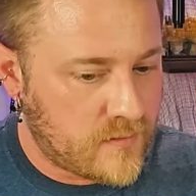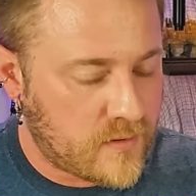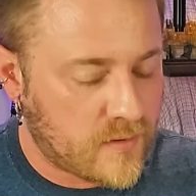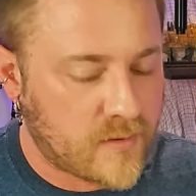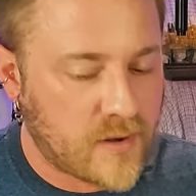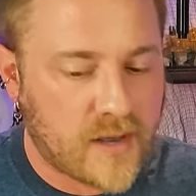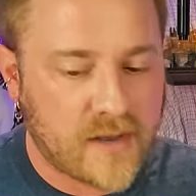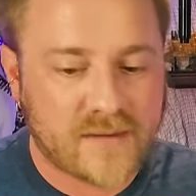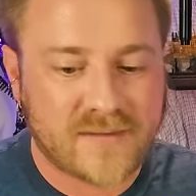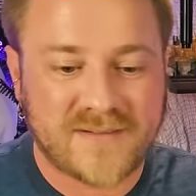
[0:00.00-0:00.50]

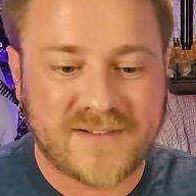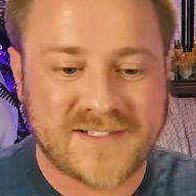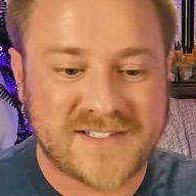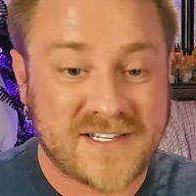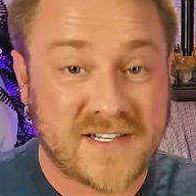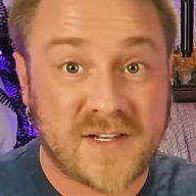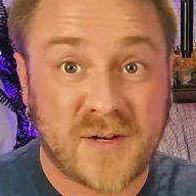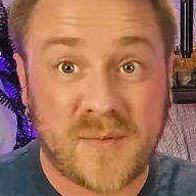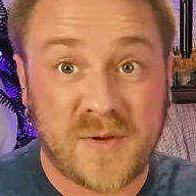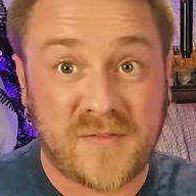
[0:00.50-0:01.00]
Okay, let's
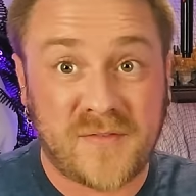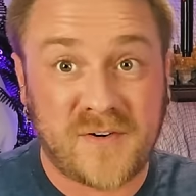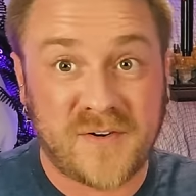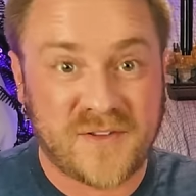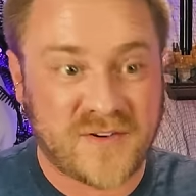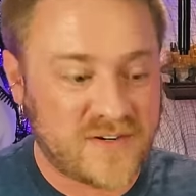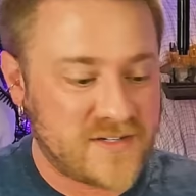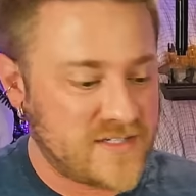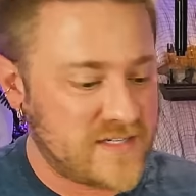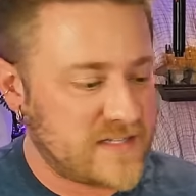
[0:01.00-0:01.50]
get a little bit
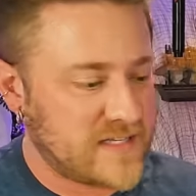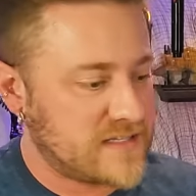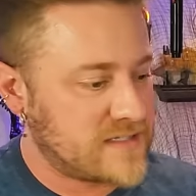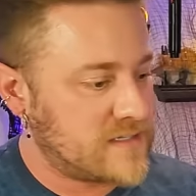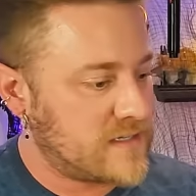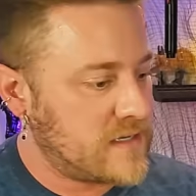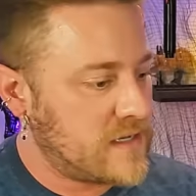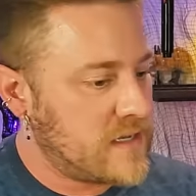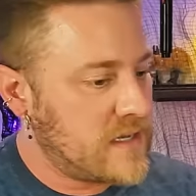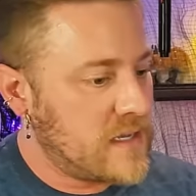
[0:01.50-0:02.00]
further into
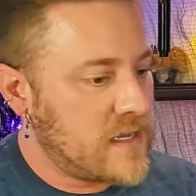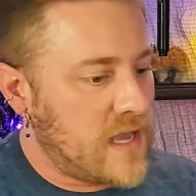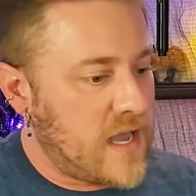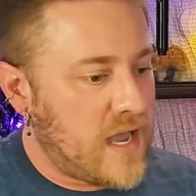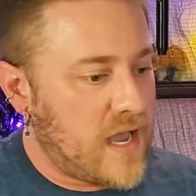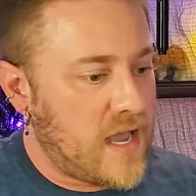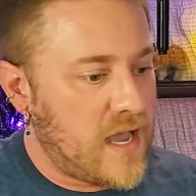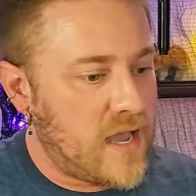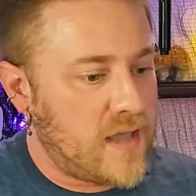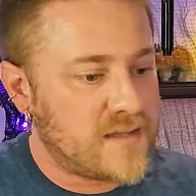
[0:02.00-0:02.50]
this.
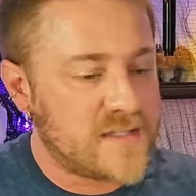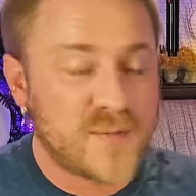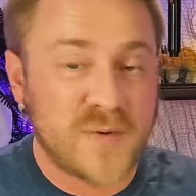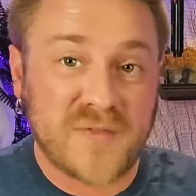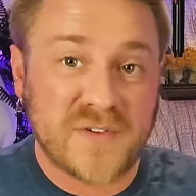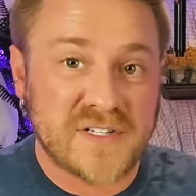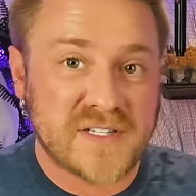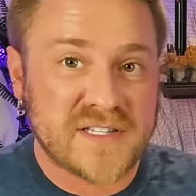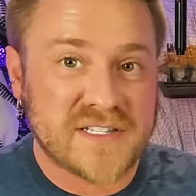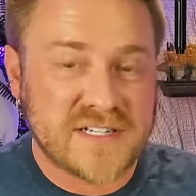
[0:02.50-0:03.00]
Let's
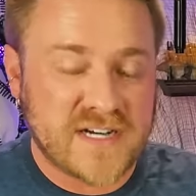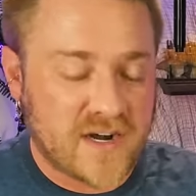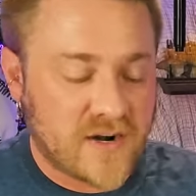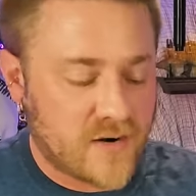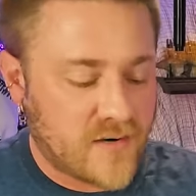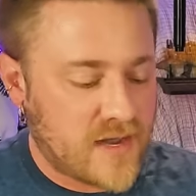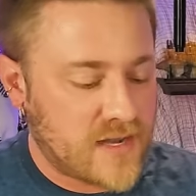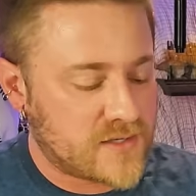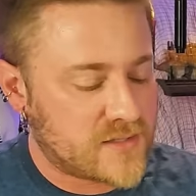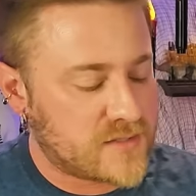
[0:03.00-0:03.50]
move into the
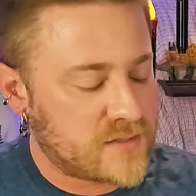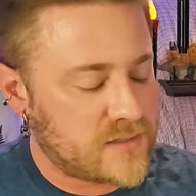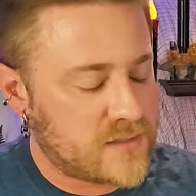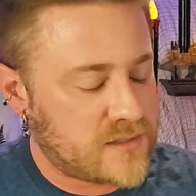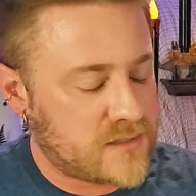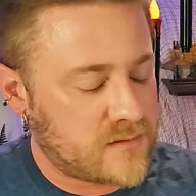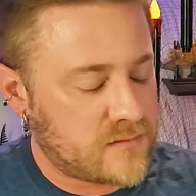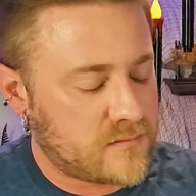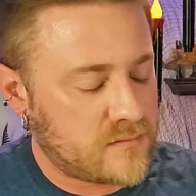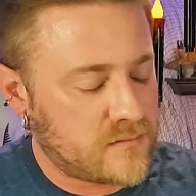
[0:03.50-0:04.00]
tarot,
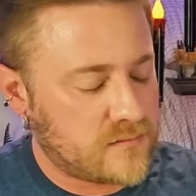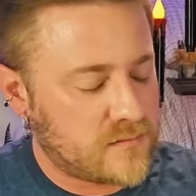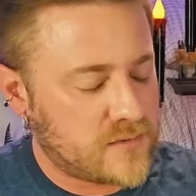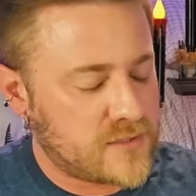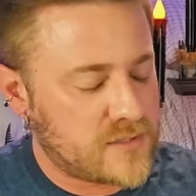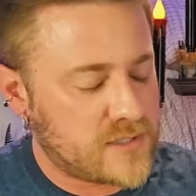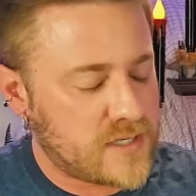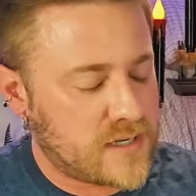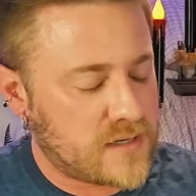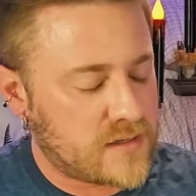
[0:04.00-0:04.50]
actually.
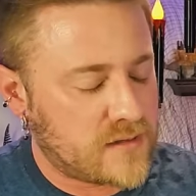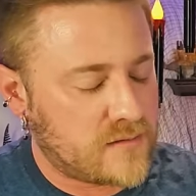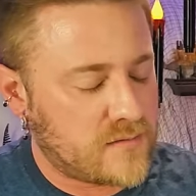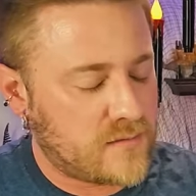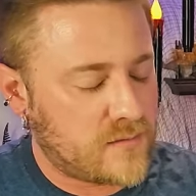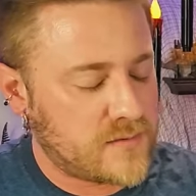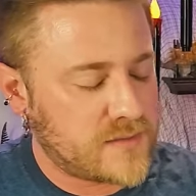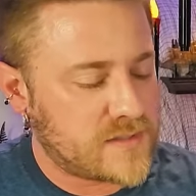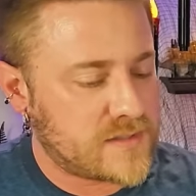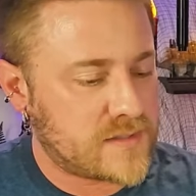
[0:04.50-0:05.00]
Which deck
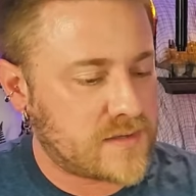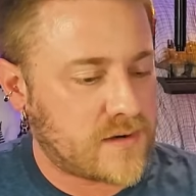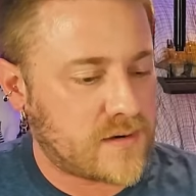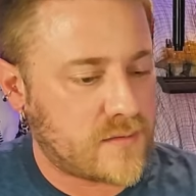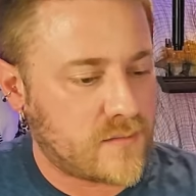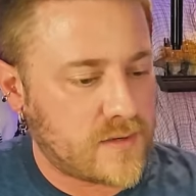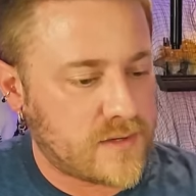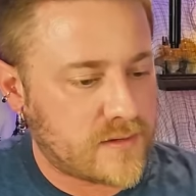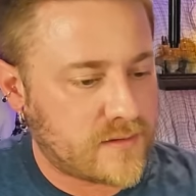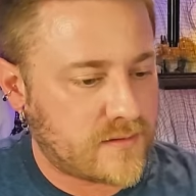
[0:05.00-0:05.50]
will we
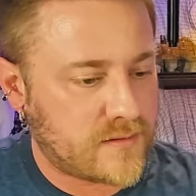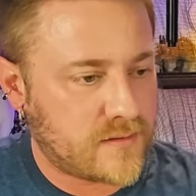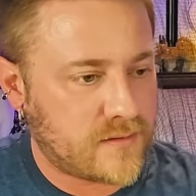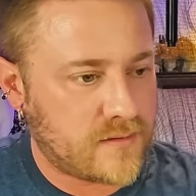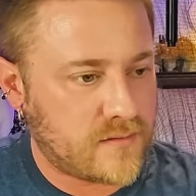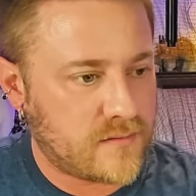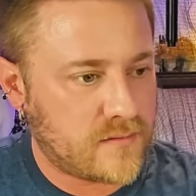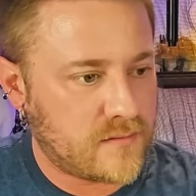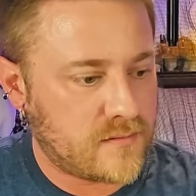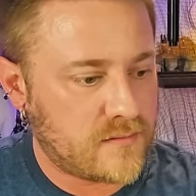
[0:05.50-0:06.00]
start with?